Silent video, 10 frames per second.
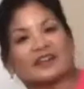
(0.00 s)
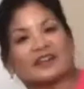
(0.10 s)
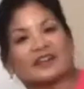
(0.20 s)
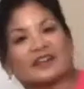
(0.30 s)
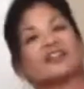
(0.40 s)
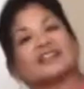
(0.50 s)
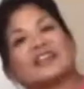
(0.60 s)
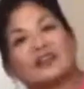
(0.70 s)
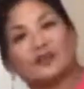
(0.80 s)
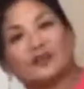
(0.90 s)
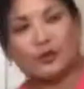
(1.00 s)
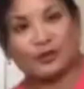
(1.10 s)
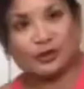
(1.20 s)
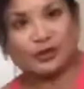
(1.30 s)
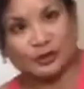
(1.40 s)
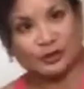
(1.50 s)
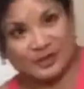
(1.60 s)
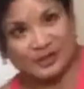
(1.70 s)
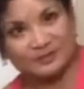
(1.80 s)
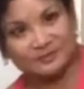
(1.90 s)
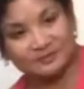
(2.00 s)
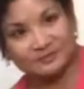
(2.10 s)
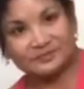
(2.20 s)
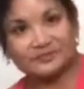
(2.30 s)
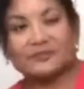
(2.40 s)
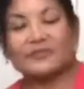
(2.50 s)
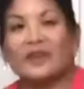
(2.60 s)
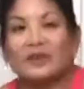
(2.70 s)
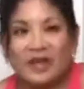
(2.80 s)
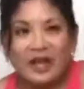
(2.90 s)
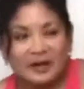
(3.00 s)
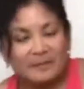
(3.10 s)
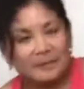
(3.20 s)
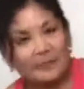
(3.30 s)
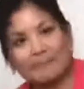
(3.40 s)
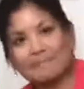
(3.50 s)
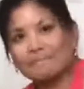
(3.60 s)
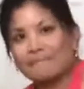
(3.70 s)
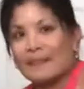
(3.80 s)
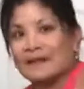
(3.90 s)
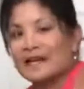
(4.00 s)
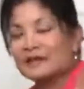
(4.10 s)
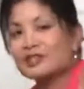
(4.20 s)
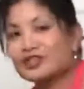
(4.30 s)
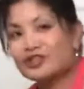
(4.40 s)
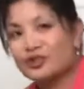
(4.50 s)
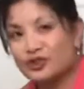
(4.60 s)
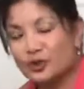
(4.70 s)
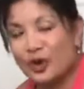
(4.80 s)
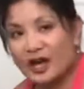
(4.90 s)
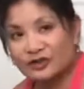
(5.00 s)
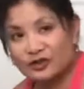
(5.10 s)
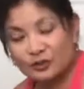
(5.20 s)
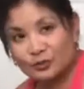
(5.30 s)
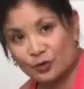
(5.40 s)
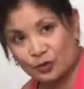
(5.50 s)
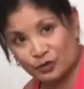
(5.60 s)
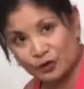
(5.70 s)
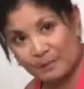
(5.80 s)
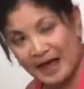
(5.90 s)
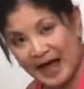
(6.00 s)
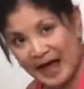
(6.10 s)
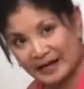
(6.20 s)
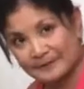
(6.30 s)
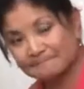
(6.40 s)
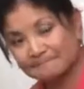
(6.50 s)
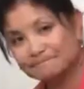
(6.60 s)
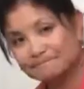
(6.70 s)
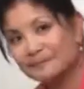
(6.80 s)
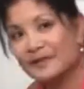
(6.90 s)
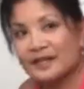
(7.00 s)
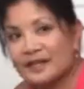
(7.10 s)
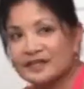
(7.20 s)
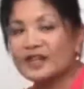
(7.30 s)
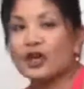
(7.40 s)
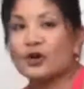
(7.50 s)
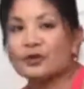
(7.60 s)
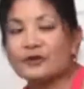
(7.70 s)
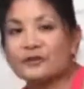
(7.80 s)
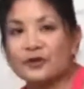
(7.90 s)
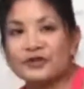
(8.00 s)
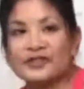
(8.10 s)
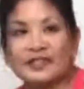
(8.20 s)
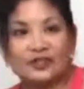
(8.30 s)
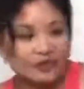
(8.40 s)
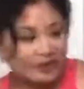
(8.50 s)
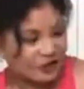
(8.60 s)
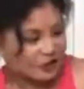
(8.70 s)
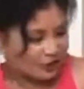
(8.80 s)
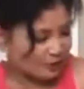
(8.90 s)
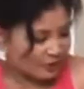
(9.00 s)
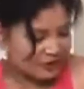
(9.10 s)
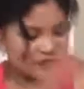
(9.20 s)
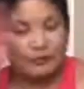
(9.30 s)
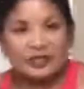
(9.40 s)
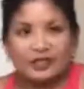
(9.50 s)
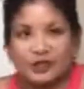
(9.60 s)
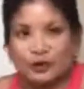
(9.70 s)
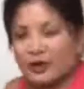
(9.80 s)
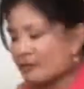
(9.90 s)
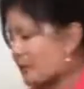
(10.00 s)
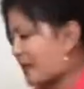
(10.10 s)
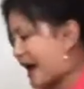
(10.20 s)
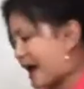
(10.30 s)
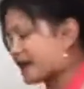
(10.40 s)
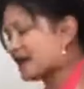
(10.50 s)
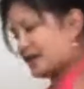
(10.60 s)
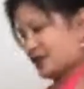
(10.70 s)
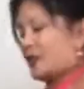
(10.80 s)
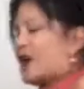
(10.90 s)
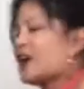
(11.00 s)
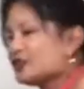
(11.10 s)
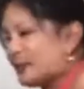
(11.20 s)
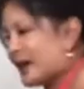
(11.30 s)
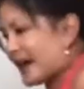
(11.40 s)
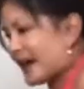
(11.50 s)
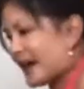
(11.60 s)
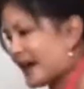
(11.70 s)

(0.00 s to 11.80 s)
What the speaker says: So that's how you roll your glutes. Okay? Now I'm going to show you how to roll your back. So the first thing you're going to do is we're going to do your upper back. You're on your back.